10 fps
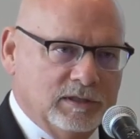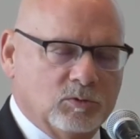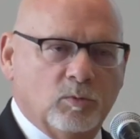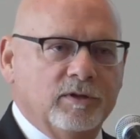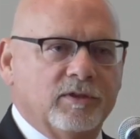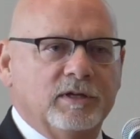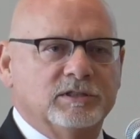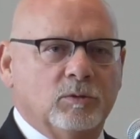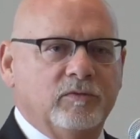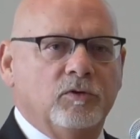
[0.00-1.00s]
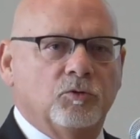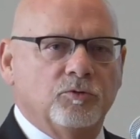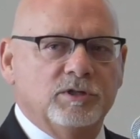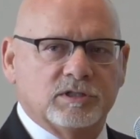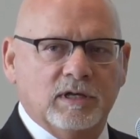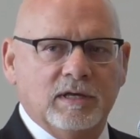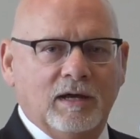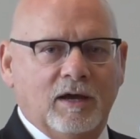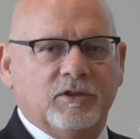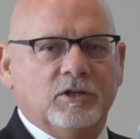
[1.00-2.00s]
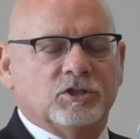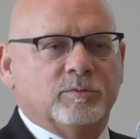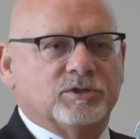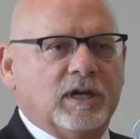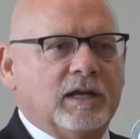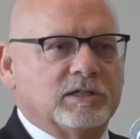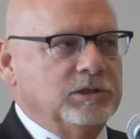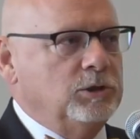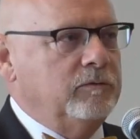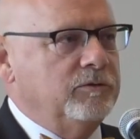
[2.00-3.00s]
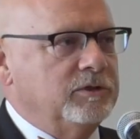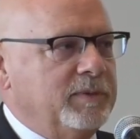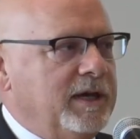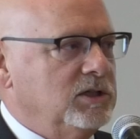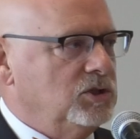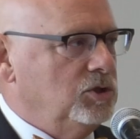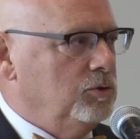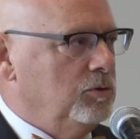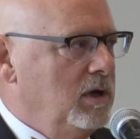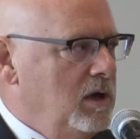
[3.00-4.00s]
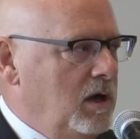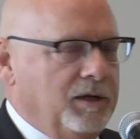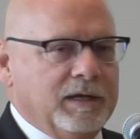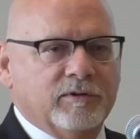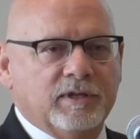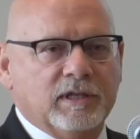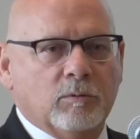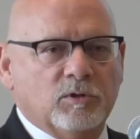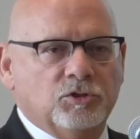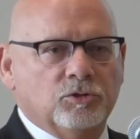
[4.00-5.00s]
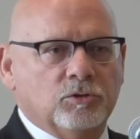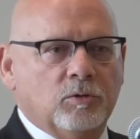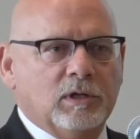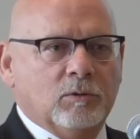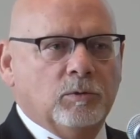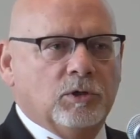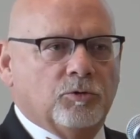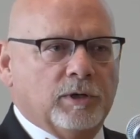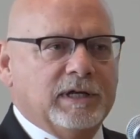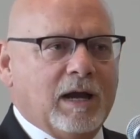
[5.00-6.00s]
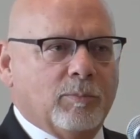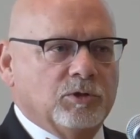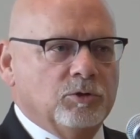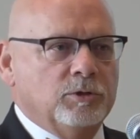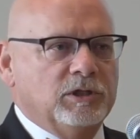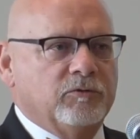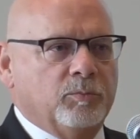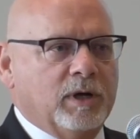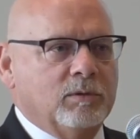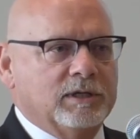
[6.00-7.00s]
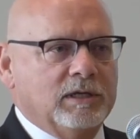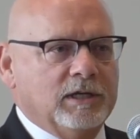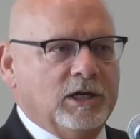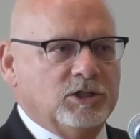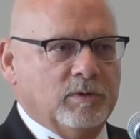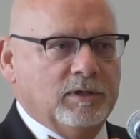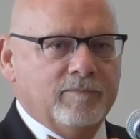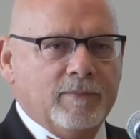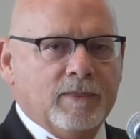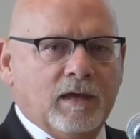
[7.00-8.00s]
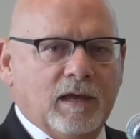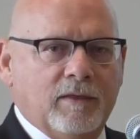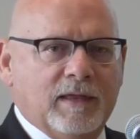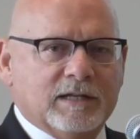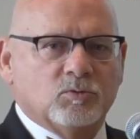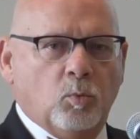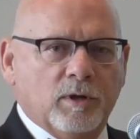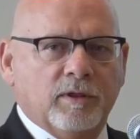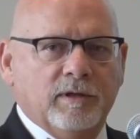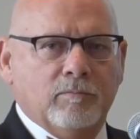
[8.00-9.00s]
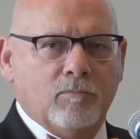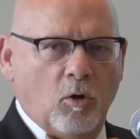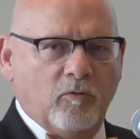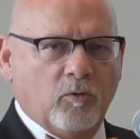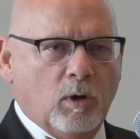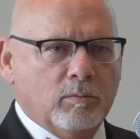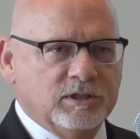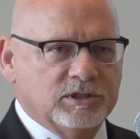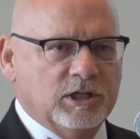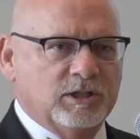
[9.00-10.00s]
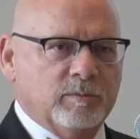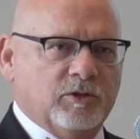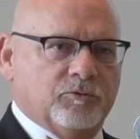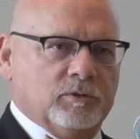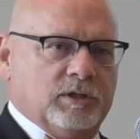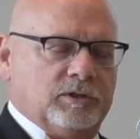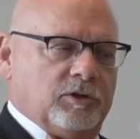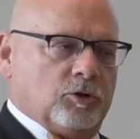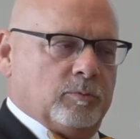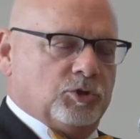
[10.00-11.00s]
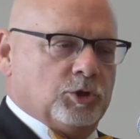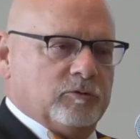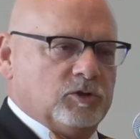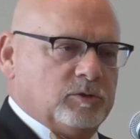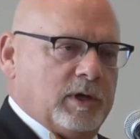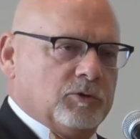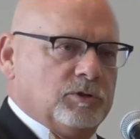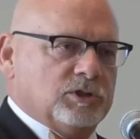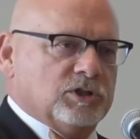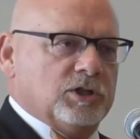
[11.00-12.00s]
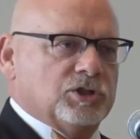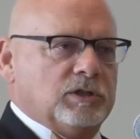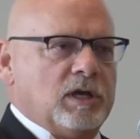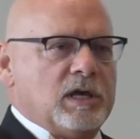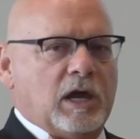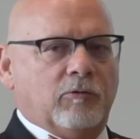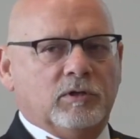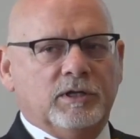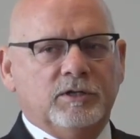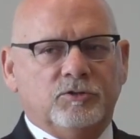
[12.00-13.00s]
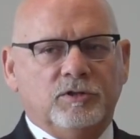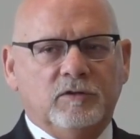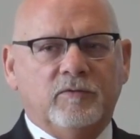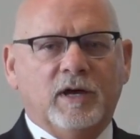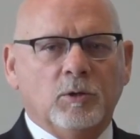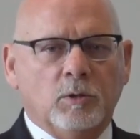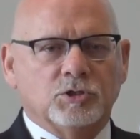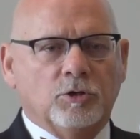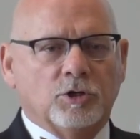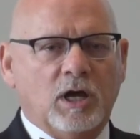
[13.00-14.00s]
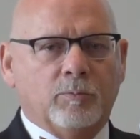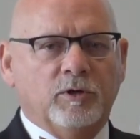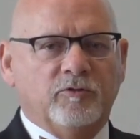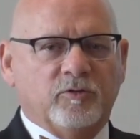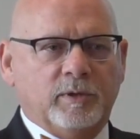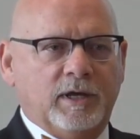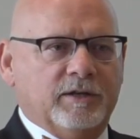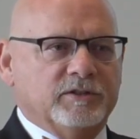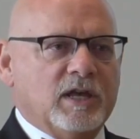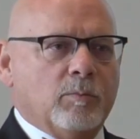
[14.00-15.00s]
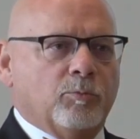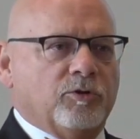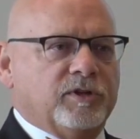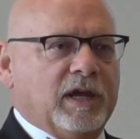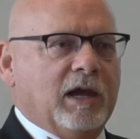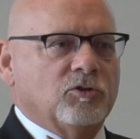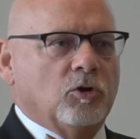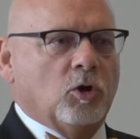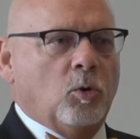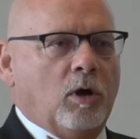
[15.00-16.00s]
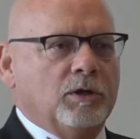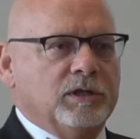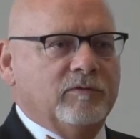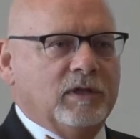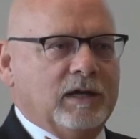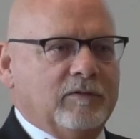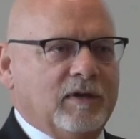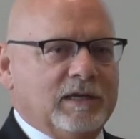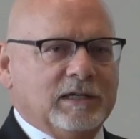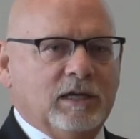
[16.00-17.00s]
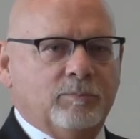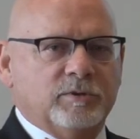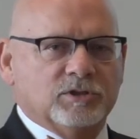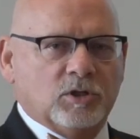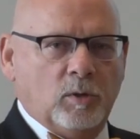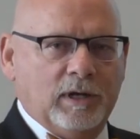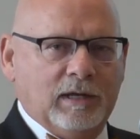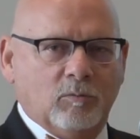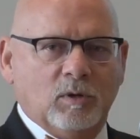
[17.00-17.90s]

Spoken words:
That's one of the things that we've increased, I think, substantially over this past year on everything that we do. We create opportunities for public engagement. And that's one of the overwhelming sentiments related to the urban services boundary discussion and related to the evaluation of our comprehensive plan. Protect our quality of life. Keep us quaint.